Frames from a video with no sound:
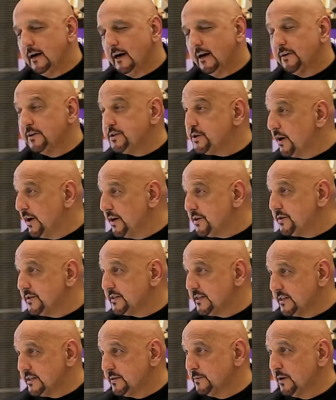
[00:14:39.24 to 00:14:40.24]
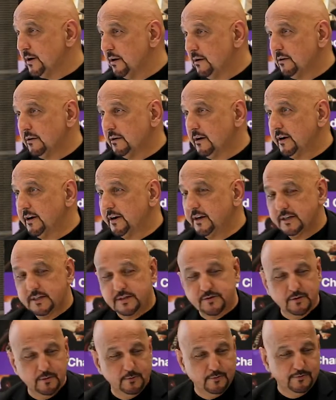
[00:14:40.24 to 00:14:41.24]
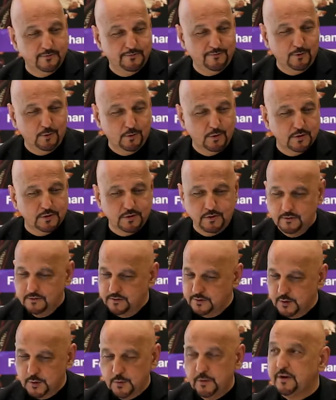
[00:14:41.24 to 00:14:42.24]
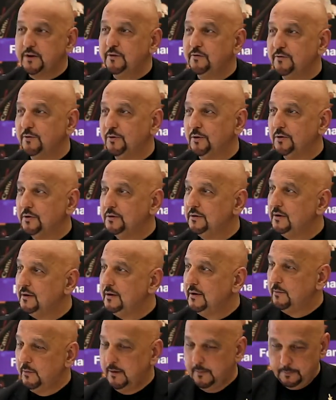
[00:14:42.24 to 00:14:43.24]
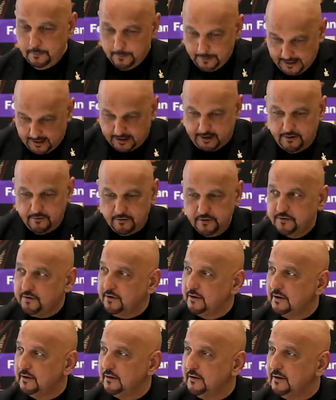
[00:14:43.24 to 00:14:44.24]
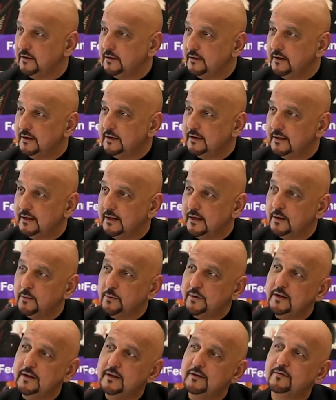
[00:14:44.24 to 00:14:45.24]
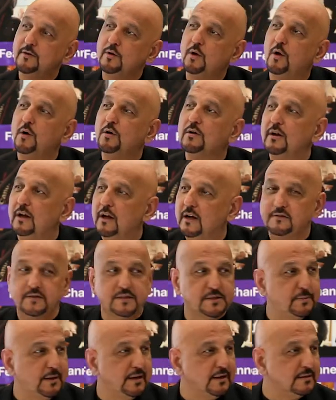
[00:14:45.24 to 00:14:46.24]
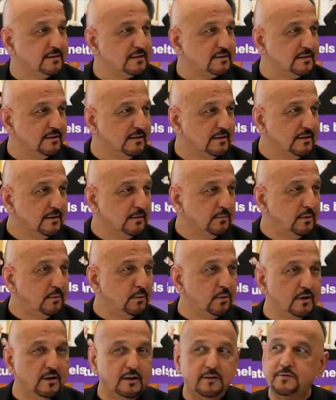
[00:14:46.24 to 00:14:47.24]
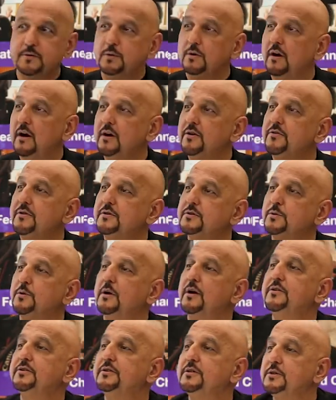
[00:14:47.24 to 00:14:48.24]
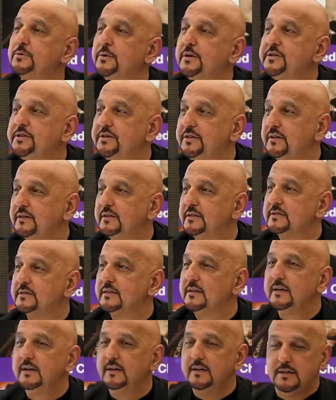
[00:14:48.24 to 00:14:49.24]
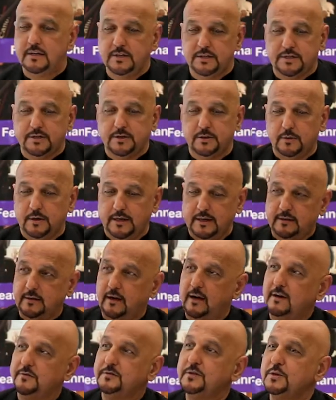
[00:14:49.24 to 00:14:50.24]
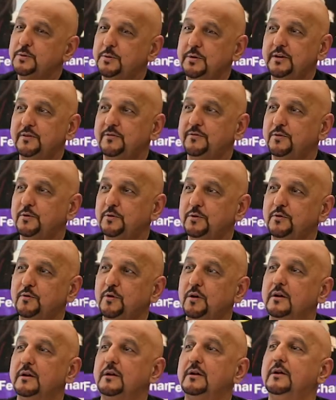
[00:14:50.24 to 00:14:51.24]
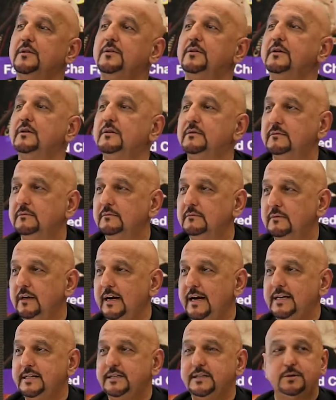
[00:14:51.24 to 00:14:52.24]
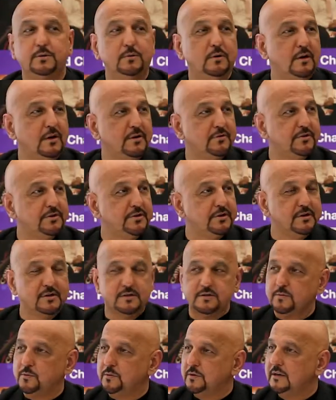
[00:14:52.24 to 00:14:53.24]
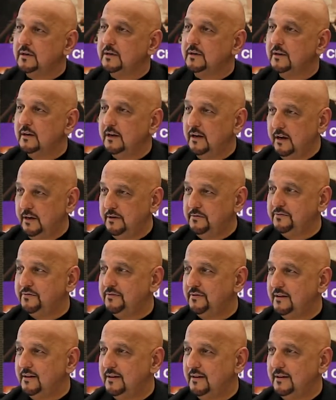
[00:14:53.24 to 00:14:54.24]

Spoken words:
Our education system currently is from 4 to 24. They pack everything in there. Now we have long lifespans. We will live to 100 to 120 years. So after 24, you've got another 80 to 100 years of work and life.